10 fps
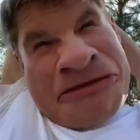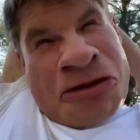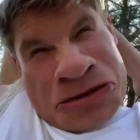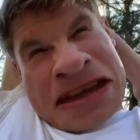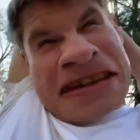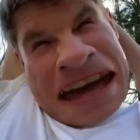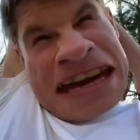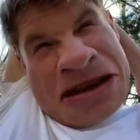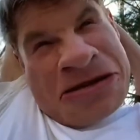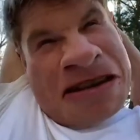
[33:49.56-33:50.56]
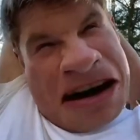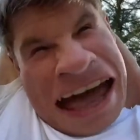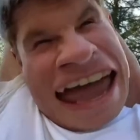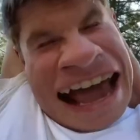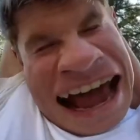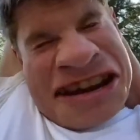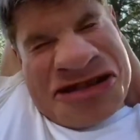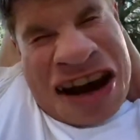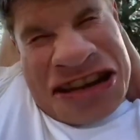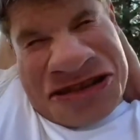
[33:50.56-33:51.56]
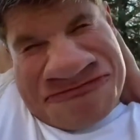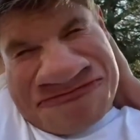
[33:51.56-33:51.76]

14 like you, okay? I gotta stretch.